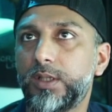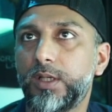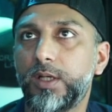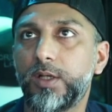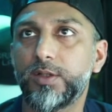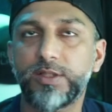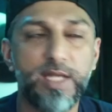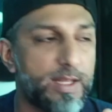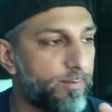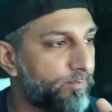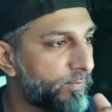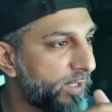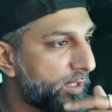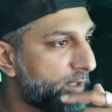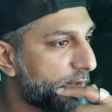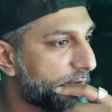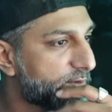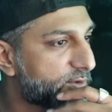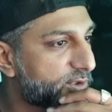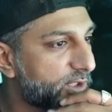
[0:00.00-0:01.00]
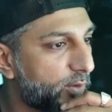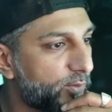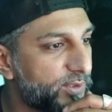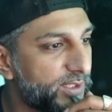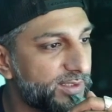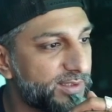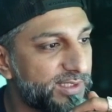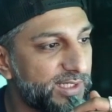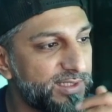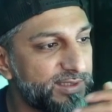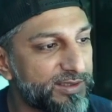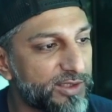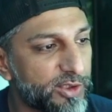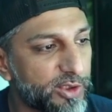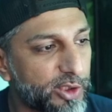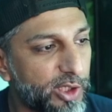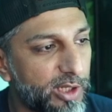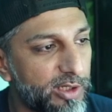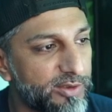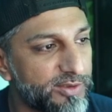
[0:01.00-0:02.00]
Okay, so the, these are the
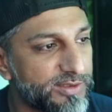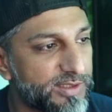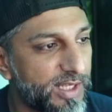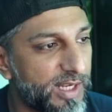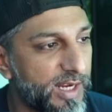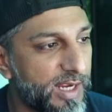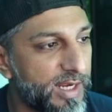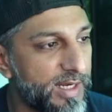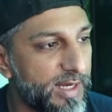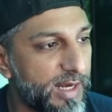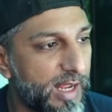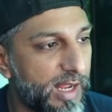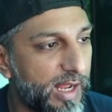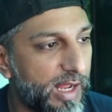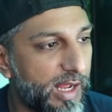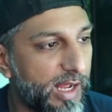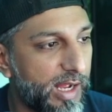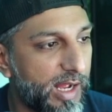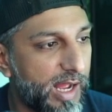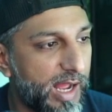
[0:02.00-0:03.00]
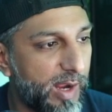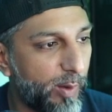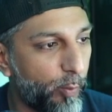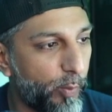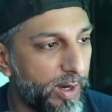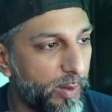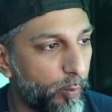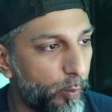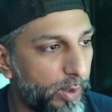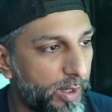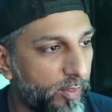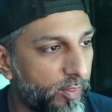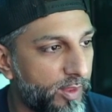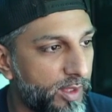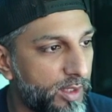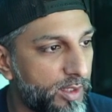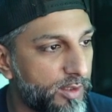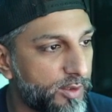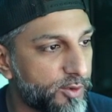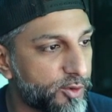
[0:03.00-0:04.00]
colors that I went with.
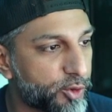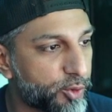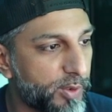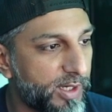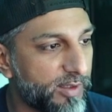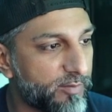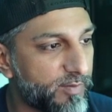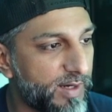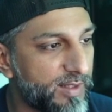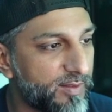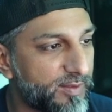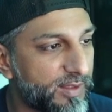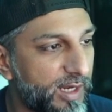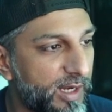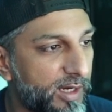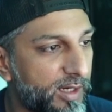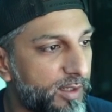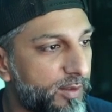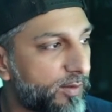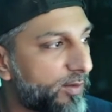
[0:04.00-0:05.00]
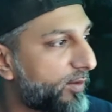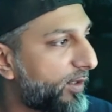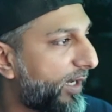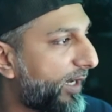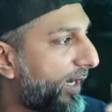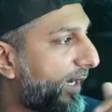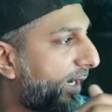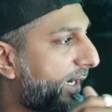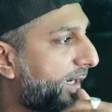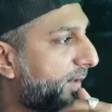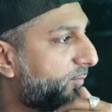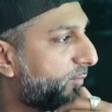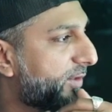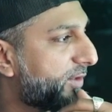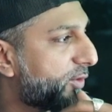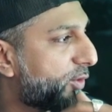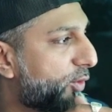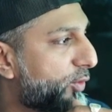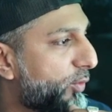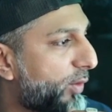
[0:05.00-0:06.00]
Trick right there, and when
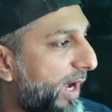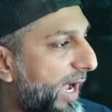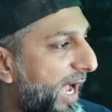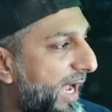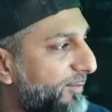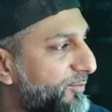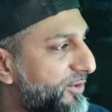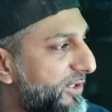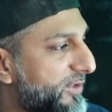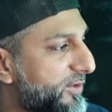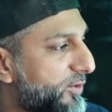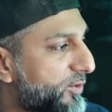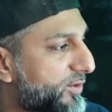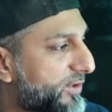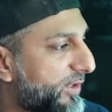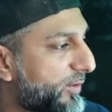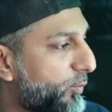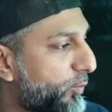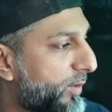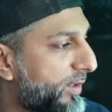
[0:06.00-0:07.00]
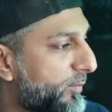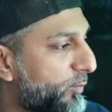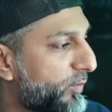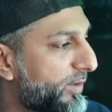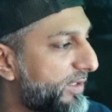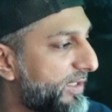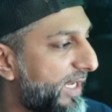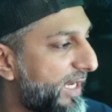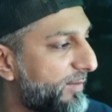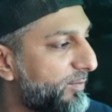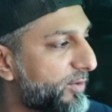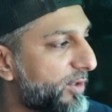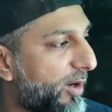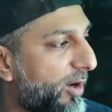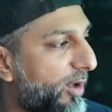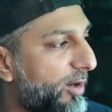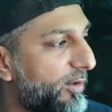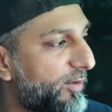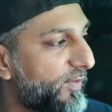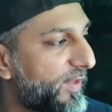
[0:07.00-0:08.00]
you go to objects, you see when we named
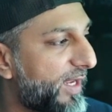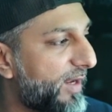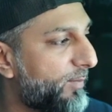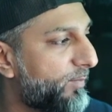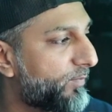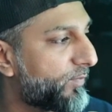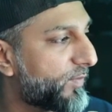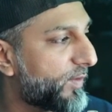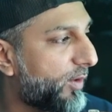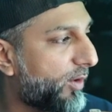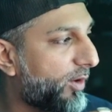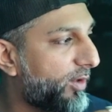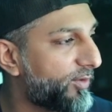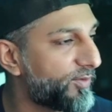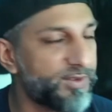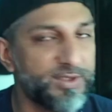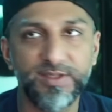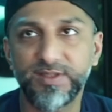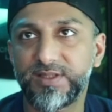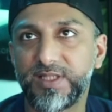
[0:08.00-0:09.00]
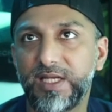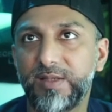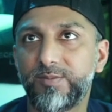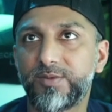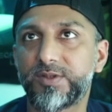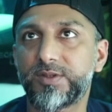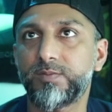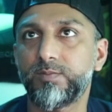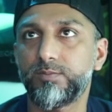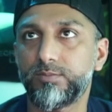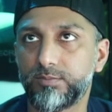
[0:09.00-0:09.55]
all of them, all of these names